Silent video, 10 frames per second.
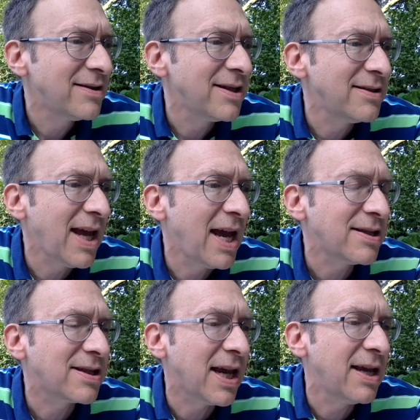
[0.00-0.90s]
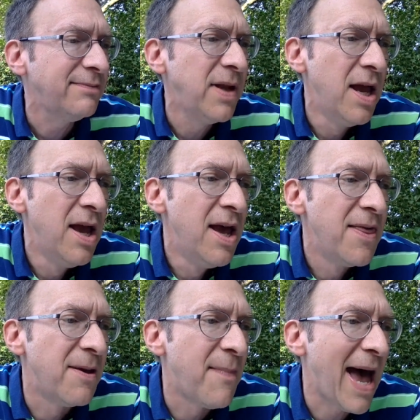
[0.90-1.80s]
Tendai said.
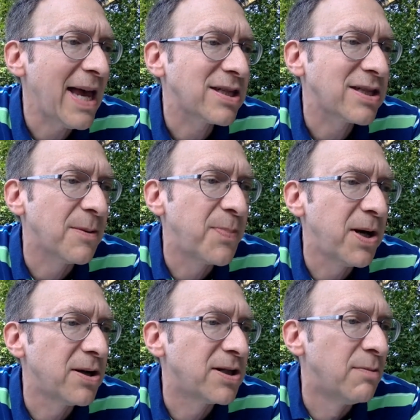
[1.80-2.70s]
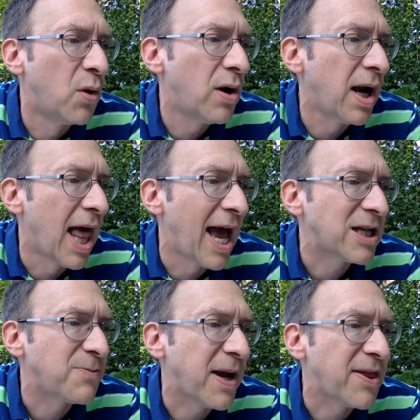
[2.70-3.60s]
The masks appeared
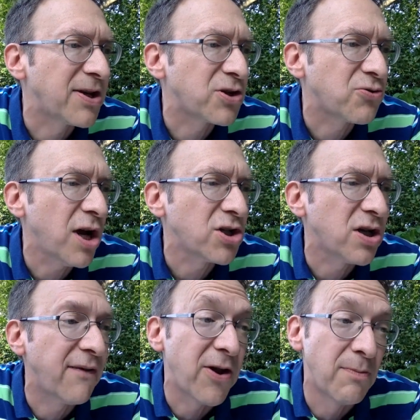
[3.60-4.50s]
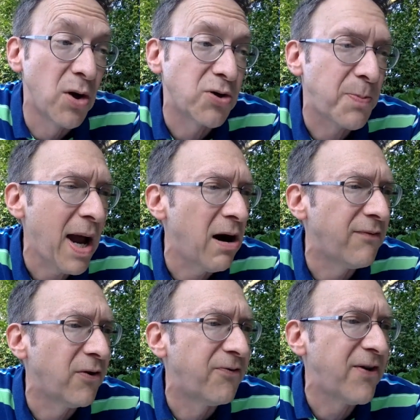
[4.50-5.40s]
demoralized by the destruction of their most
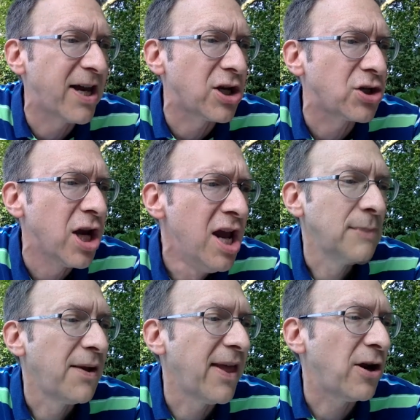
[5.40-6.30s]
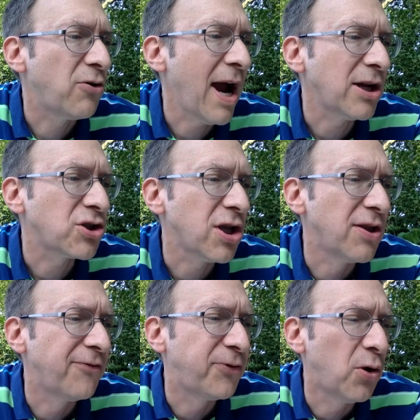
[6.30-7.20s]
powerful fetish. They crouched on
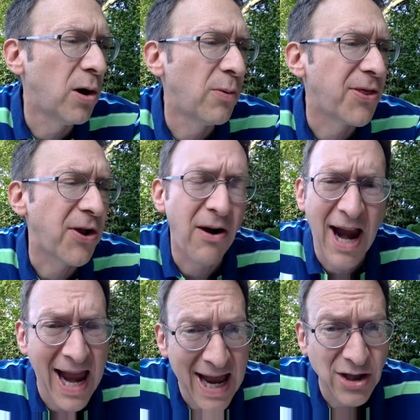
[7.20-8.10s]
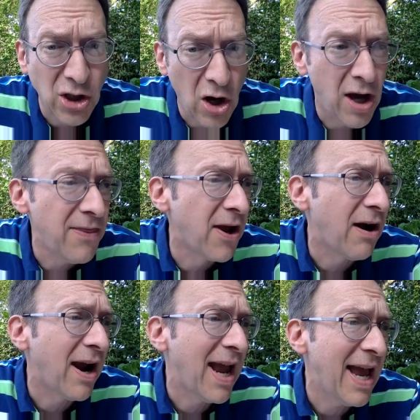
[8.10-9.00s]
the floor with their hands on
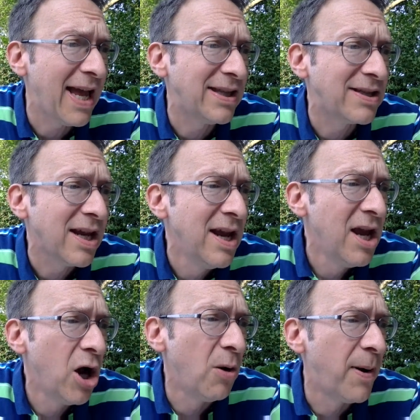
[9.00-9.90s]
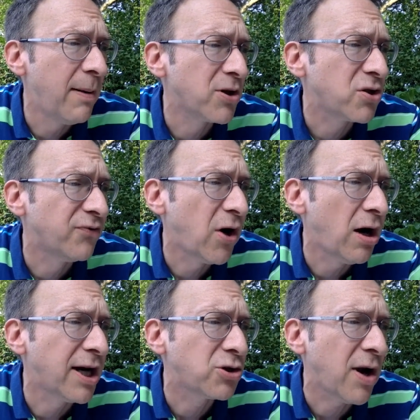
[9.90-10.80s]
their heads. Obama
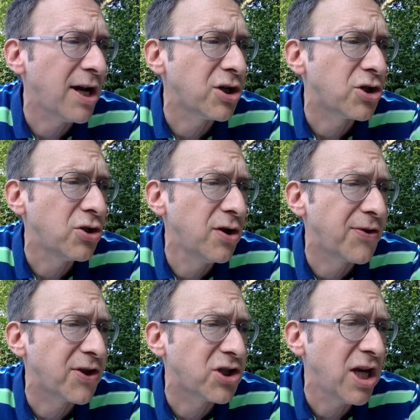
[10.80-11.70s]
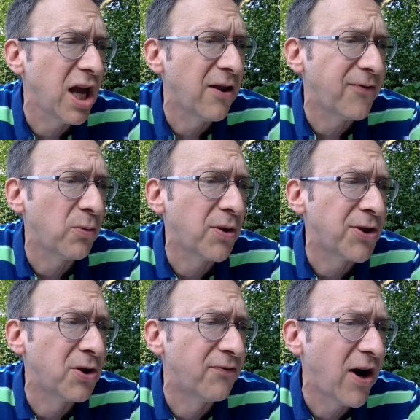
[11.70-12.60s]
Shavari tried to shoot at the she-elephant with
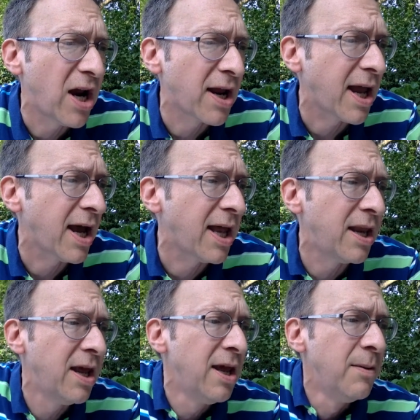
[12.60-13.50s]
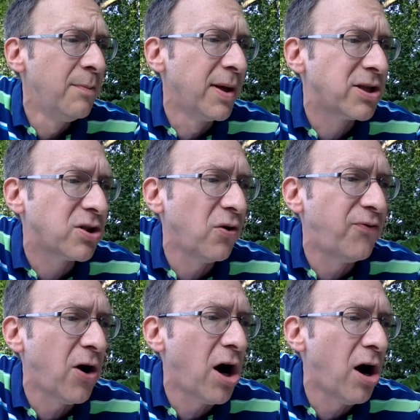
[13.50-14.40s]
the Nirvana gun, but so
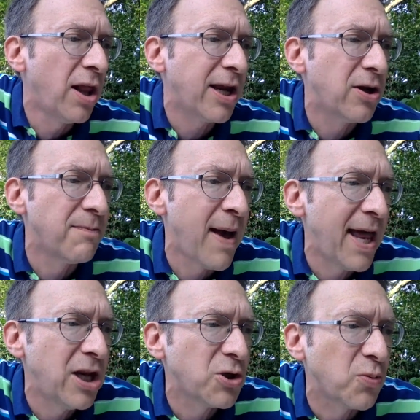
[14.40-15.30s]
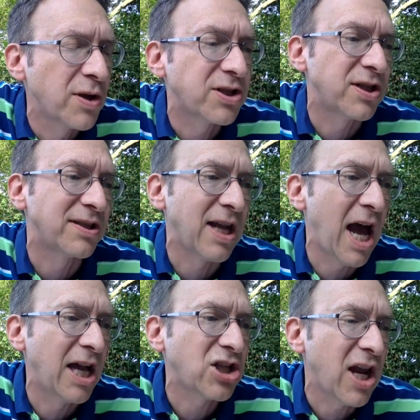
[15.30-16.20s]
far all he could manage was to
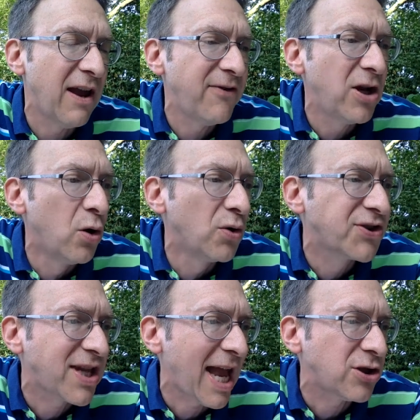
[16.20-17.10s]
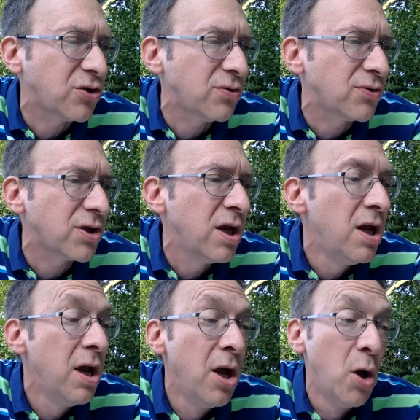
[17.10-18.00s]
dodge heavy gold statues.
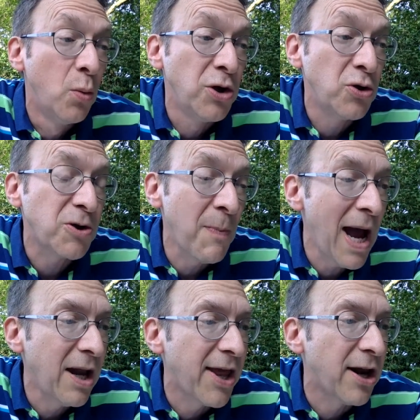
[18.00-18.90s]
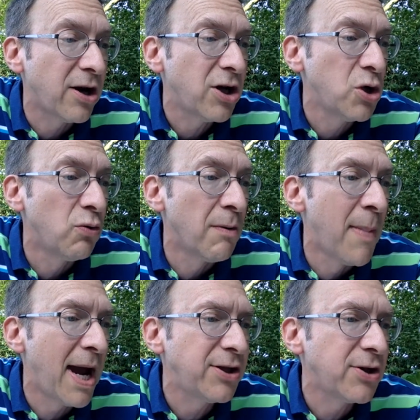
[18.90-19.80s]
When you smiled at her, you
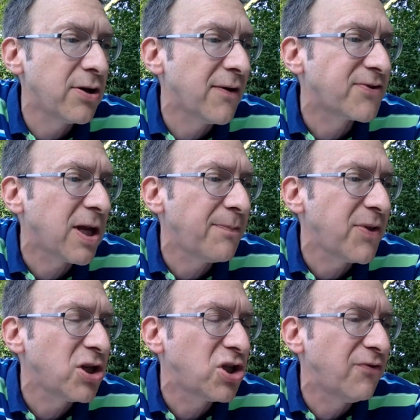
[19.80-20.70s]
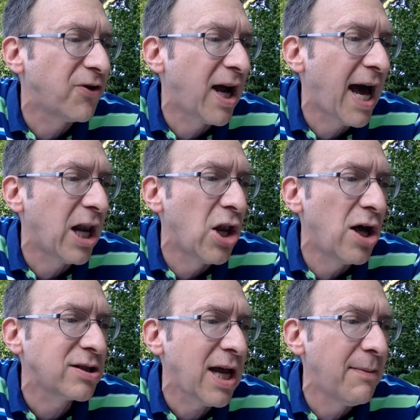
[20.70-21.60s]
reminded her of something she forgot a
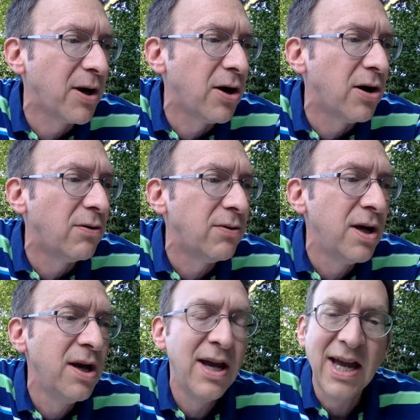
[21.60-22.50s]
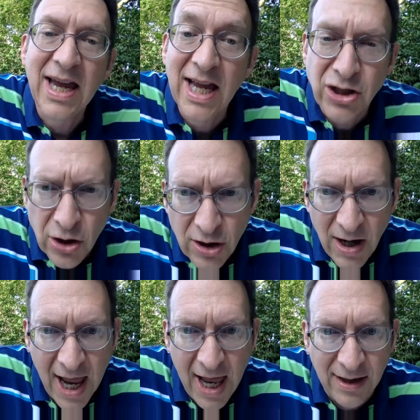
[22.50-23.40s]
long time ago. It's her
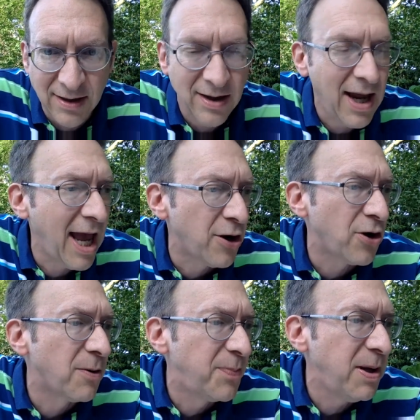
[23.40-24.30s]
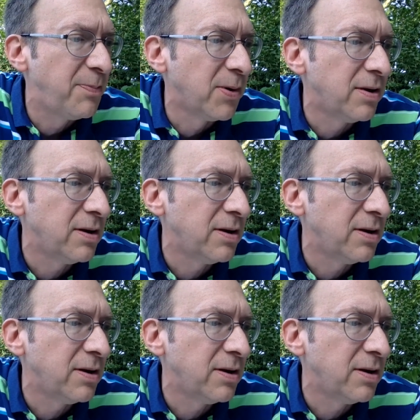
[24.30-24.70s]
land and her people.